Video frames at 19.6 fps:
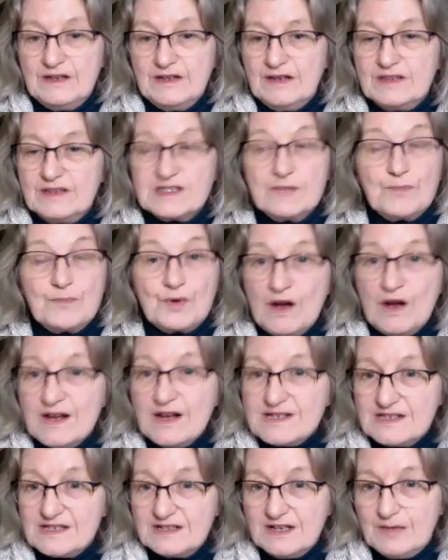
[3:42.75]

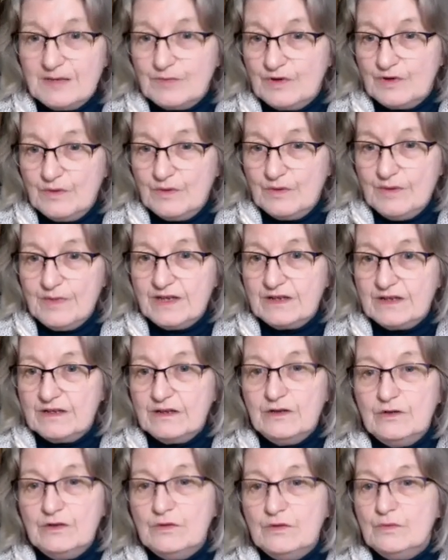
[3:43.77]
surprising number of women
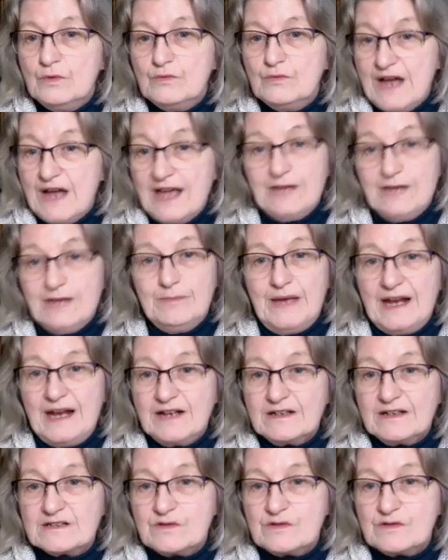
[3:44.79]
who ran
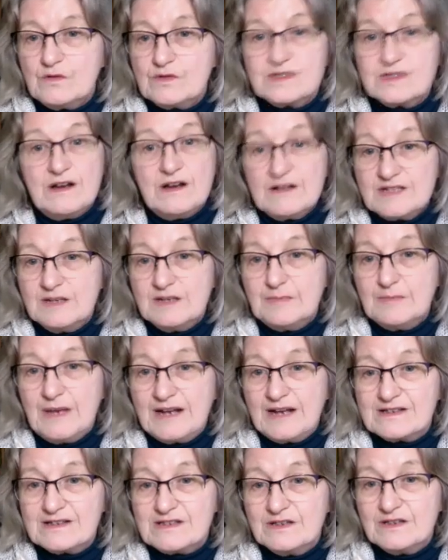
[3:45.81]
banks or started
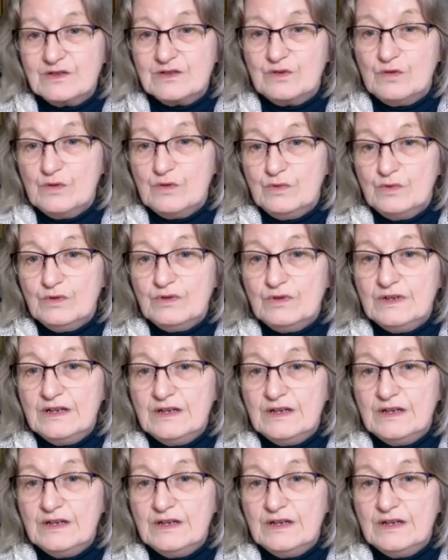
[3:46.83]
banks in Cornwall.